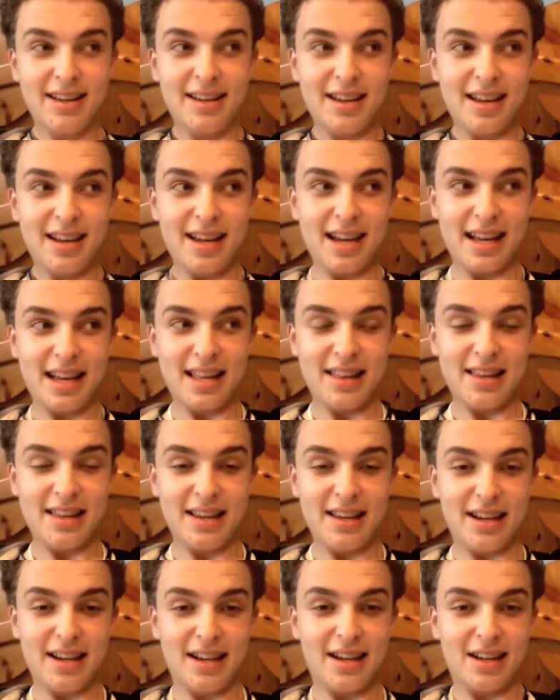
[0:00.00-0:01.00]
in
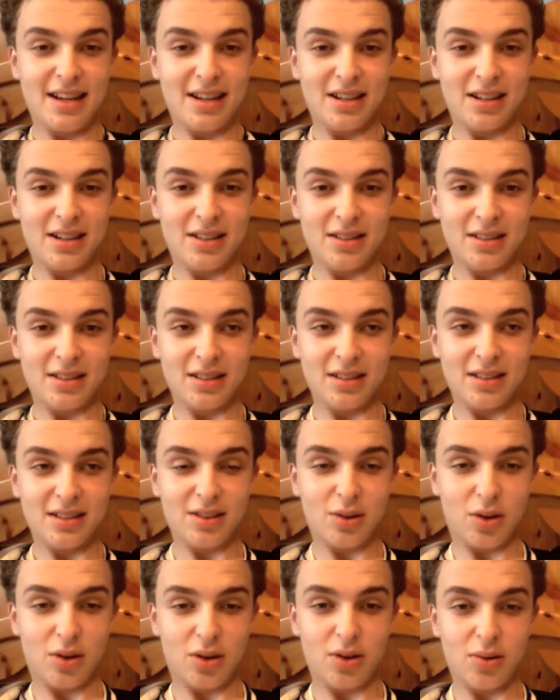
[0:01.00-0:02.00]
the
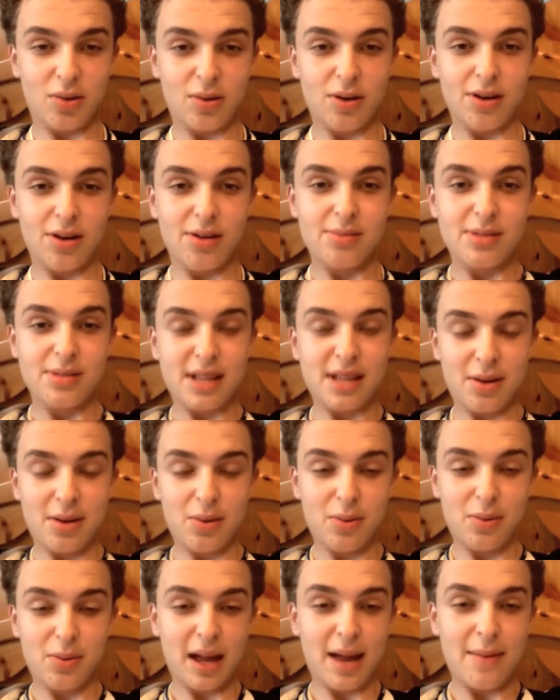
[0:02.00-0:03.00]
locker rooms. They
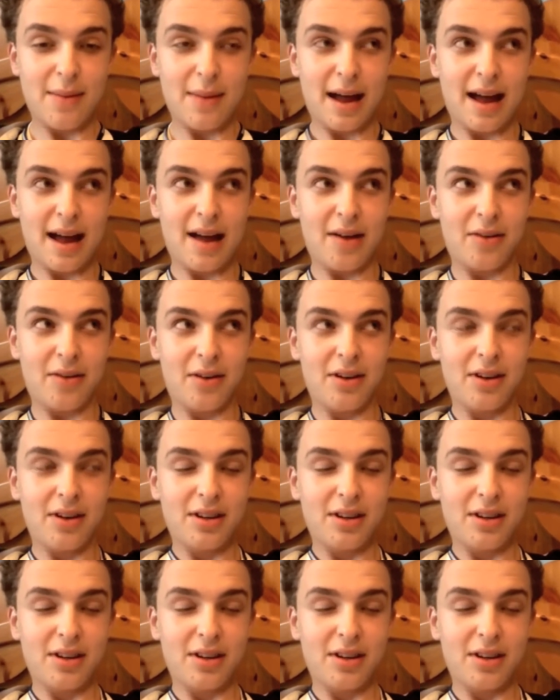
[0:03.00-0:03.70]
all came out.